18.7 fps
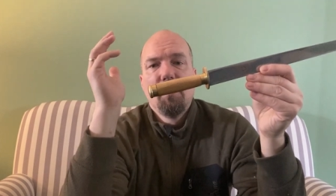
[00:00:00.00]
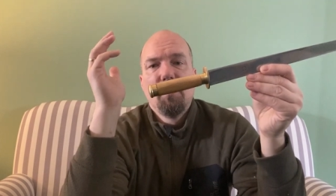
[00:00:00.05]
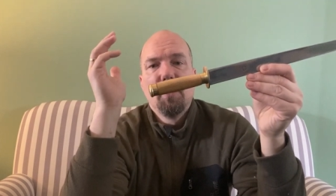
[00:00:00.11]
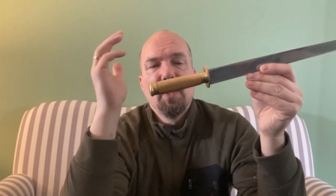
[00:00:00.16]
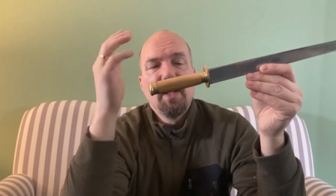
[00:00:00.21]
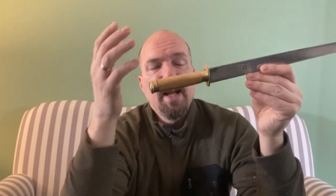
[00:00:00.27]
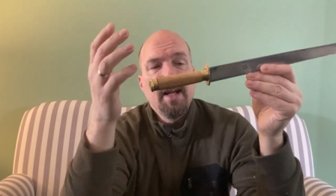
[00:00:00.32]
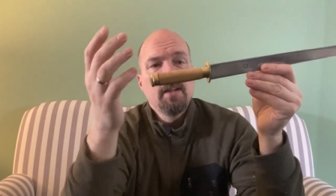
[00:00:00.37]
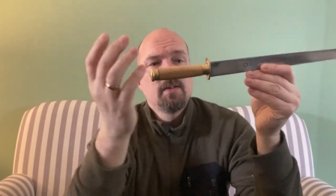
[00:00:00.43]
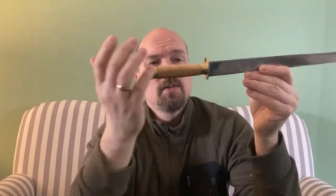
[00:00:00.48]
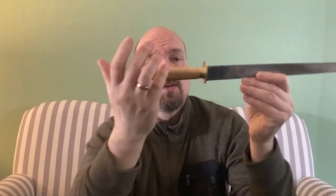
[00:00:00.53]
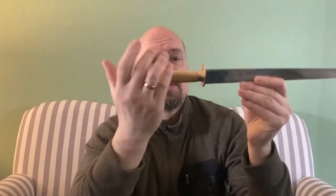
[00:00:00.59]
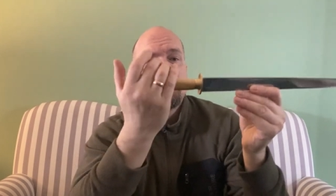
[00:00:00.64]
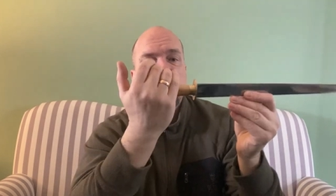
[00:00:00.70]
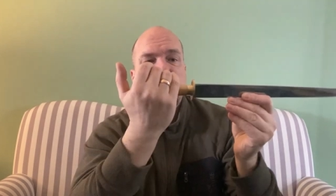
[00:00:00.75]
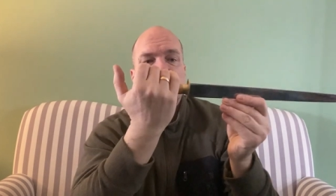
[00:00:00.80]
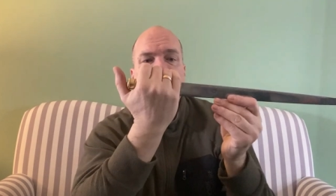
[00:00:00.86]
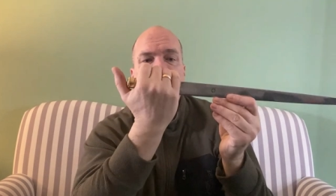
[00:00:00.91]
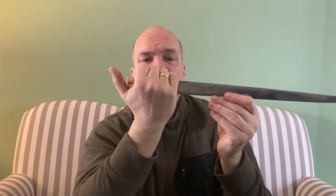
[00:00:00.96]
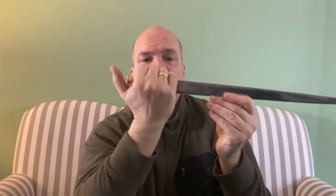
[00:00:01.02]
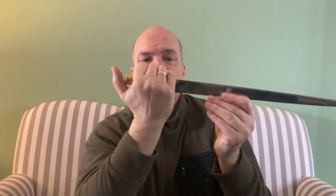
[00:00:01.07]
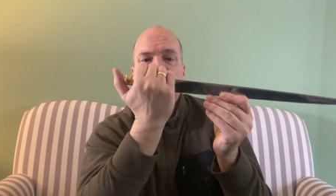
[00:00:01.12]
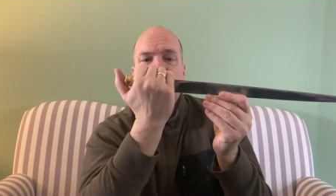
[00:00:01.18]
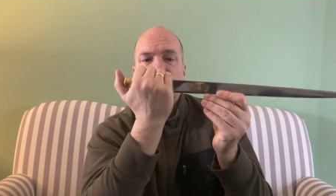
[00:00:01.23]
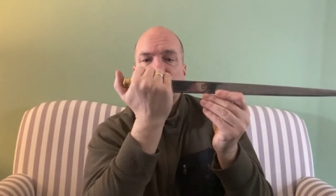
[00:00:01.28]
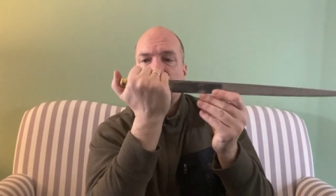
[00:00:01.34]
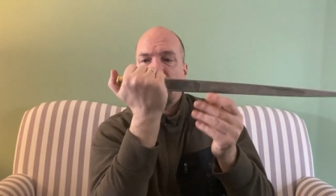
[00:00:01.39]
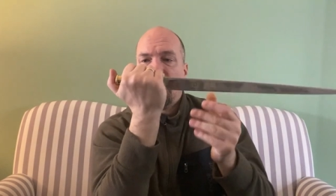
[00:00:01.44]
The length of the grip
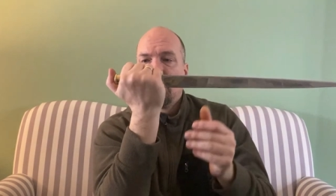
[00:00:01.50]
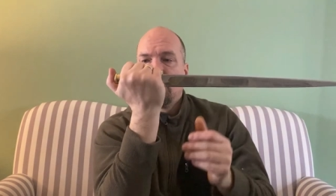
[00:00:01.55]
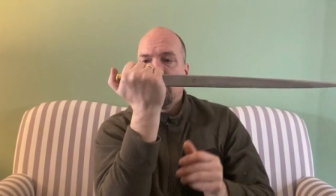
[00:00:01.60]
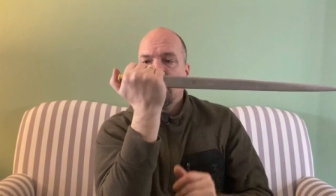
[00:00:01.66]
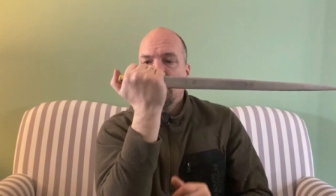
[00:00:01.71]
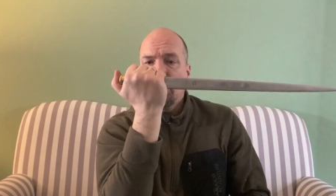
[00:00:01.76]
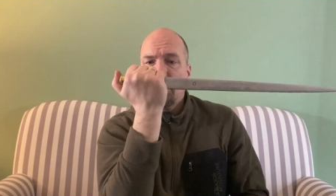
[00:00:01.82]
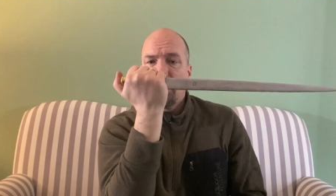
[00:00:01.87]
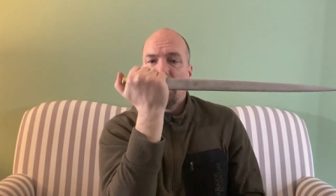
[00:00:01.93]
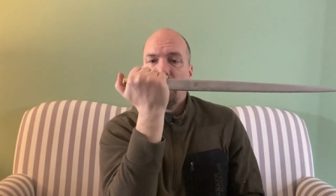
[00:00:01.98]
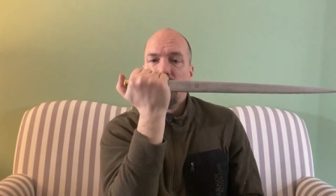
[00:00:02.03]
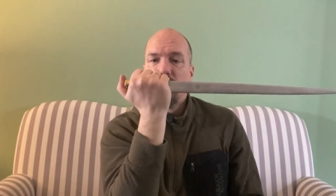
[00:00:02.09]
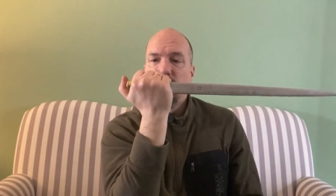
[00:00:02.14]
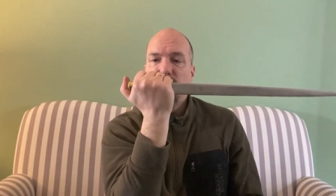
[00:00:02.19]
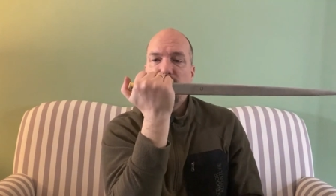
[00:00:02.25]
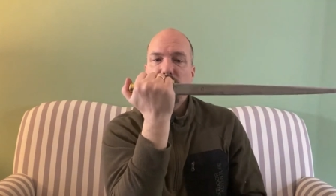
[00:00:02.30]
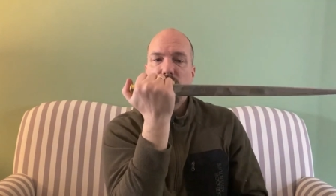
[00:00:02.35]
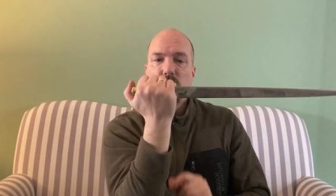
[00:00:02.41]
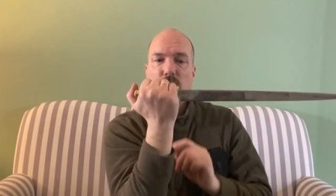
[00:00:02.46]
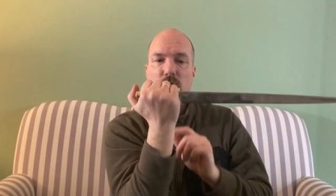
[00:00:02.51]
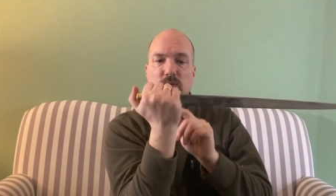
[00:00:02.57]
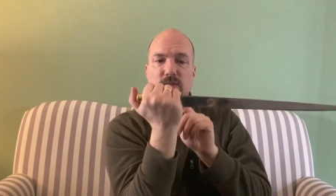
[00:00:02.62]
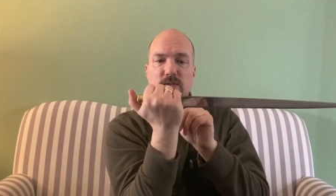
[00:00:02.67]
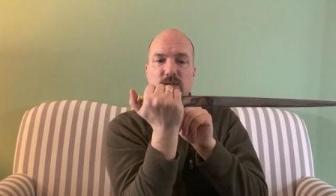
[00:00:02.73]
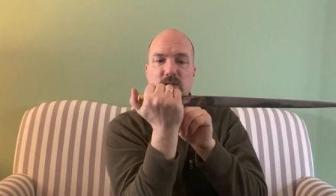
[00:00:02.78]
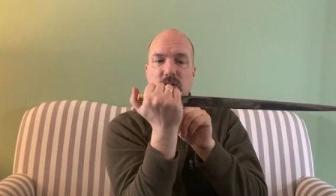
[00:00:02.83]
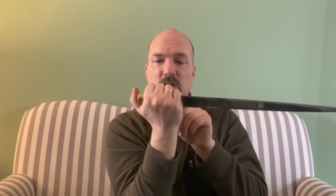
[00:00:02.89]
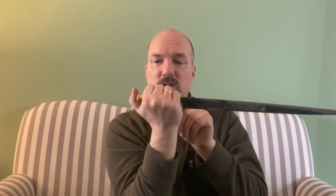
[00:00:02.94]
is good
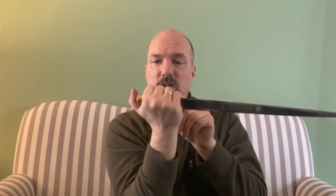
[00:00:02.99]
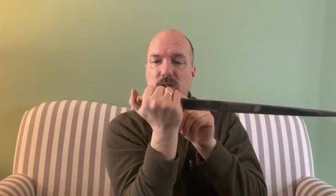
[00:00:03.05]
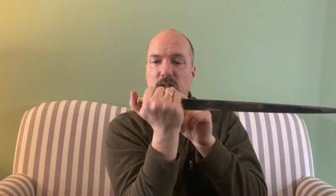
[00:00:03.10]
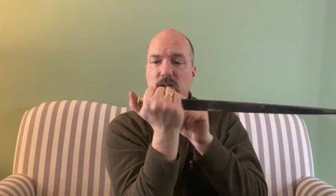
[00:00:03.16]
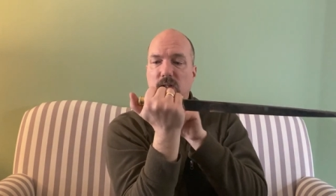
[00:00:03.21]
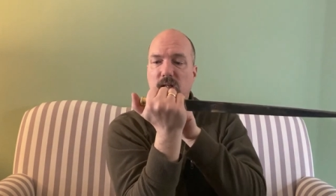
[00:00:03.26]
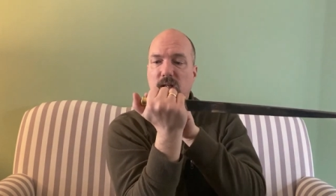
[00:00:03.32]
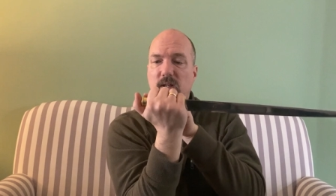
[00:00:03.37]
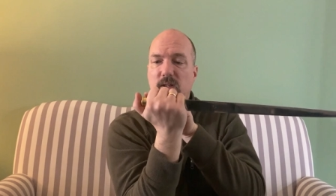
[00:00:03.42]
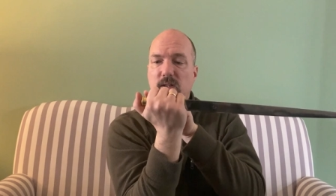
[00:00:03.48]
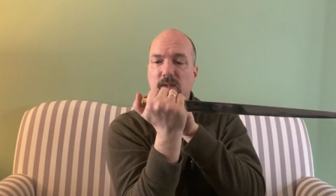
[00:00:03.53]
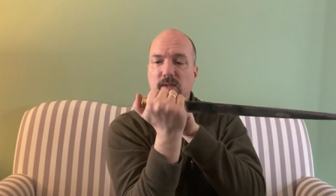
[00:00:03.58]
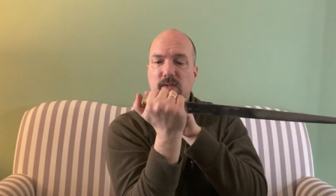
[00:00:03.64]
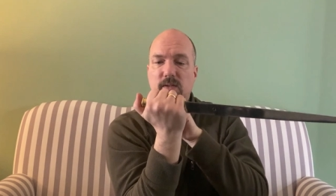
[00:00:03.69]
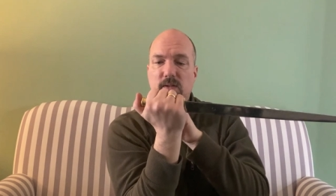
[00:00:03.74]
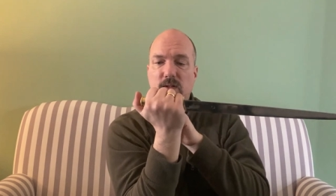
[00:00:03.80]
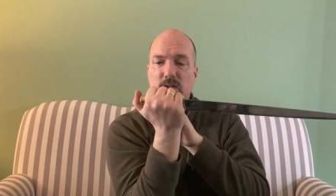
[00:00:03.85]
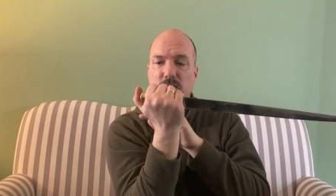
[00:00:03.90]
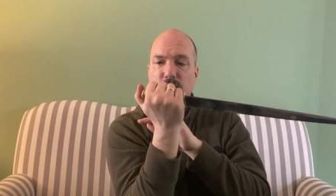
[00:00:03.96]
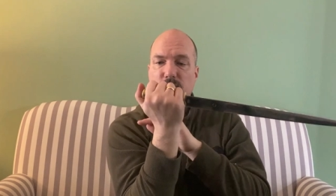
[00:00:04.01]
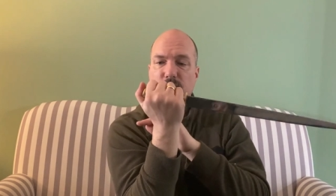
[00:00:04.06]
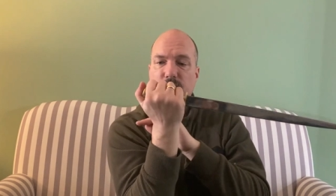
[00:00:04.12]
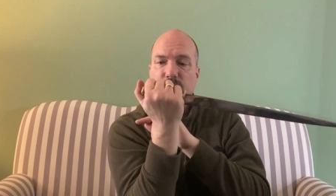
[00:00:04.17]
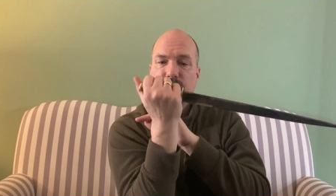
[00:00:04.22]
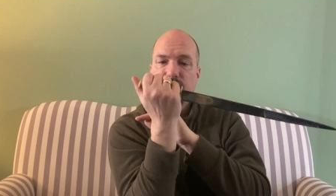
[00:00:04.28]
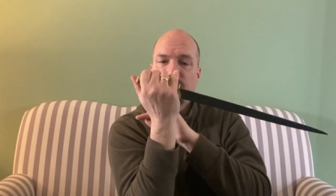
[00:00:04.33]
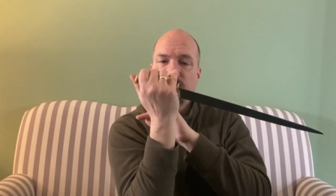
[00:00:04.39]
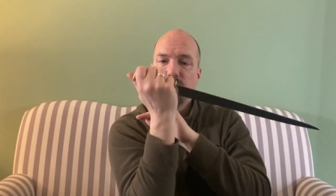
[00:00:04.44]
because uh, it is
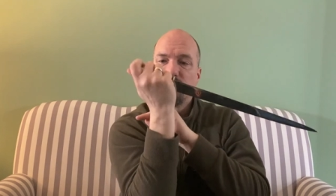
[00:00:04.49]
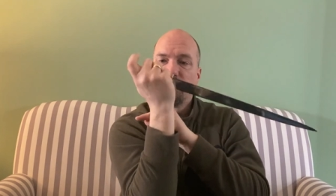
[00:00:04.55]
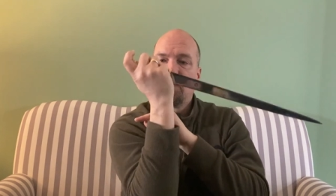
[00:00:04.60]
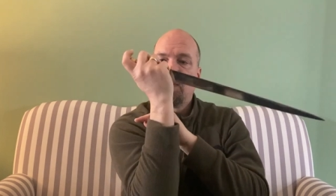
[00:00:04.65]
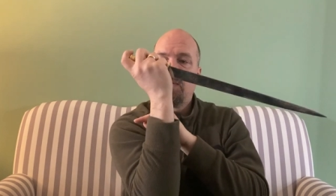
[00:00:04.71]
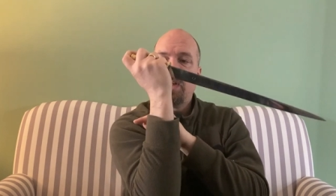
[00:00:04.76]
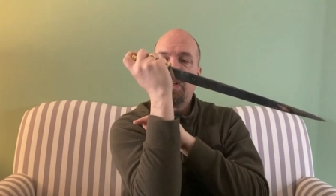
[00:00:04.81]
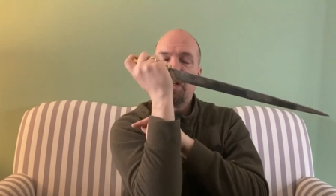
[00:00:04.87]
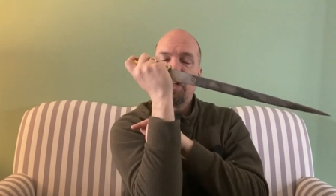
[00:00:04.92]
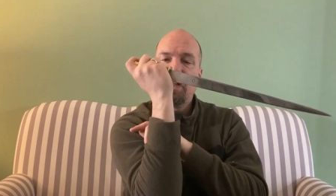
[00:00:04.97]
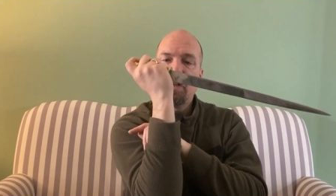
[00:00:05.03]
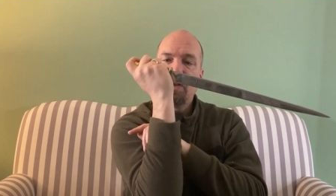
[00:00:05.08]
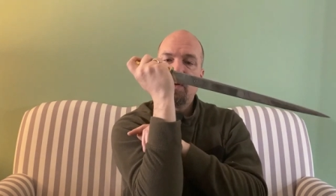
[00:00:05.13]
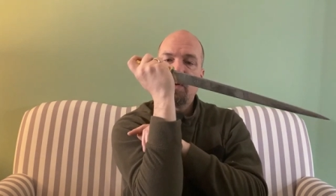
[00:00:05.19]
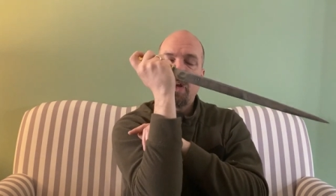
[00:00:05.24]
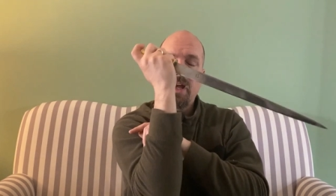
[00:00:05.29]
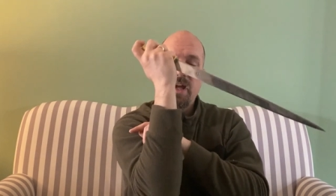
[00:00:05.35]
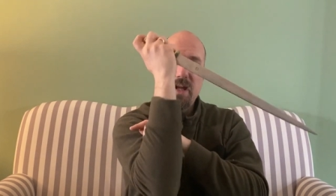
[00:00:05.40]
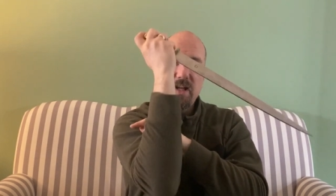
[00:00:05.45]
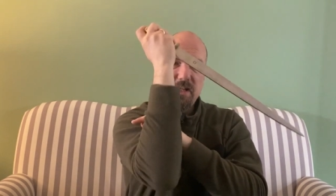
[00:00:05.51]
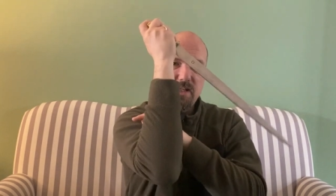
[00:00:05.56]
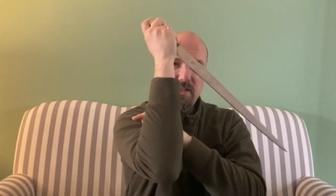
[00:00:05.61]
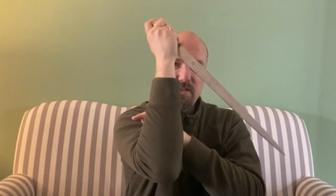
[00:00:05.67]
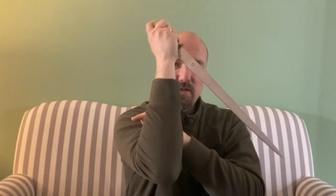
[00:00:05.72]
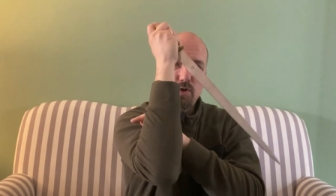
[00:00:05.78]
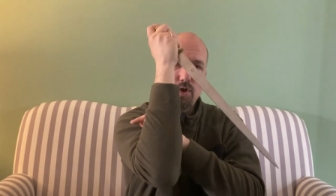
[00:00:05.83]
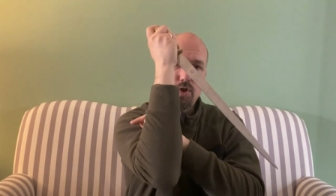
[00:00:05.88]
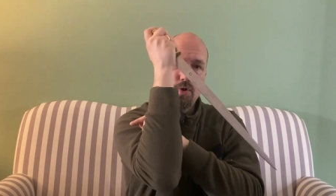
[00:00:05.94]
um, fitting in your hand
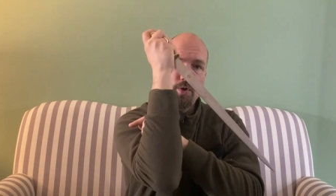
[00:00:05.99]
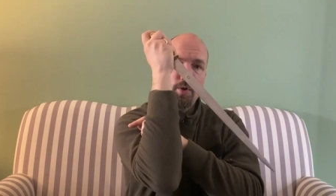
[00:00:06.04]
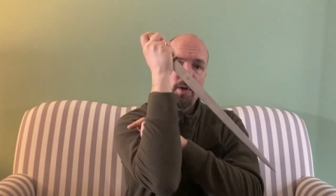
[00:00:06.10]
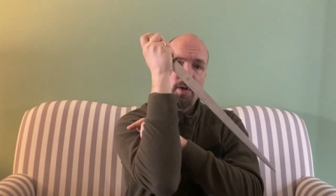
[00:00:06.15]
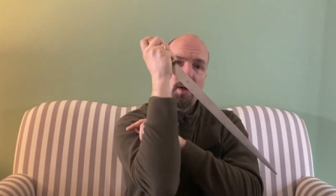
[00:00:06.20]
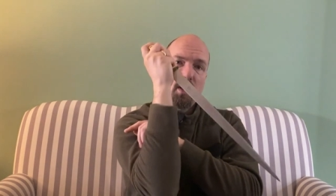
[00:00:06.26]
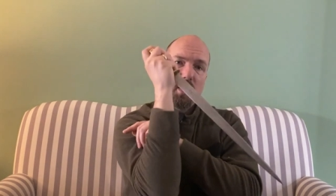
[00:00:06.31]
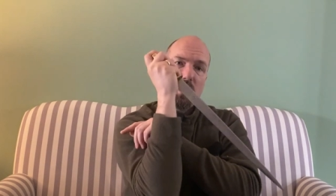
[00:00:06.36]
as it should.